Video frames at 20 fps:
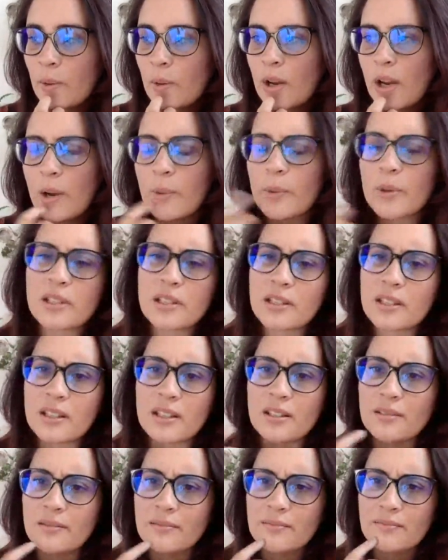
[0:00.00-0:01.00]
Well, I wasn't going
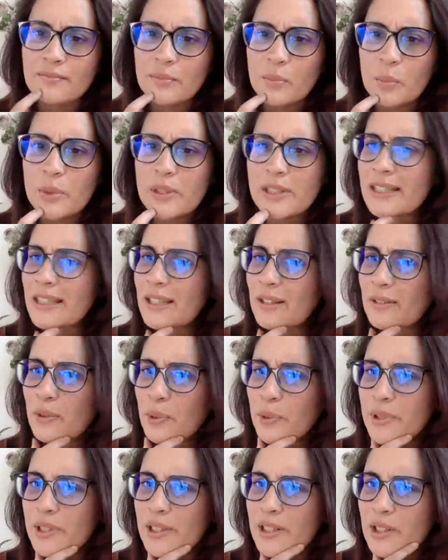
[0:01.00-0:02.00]
to wasn't going to
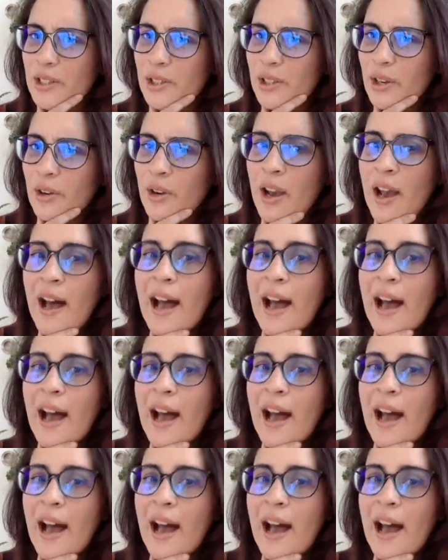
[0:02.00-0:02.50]
force it, you know.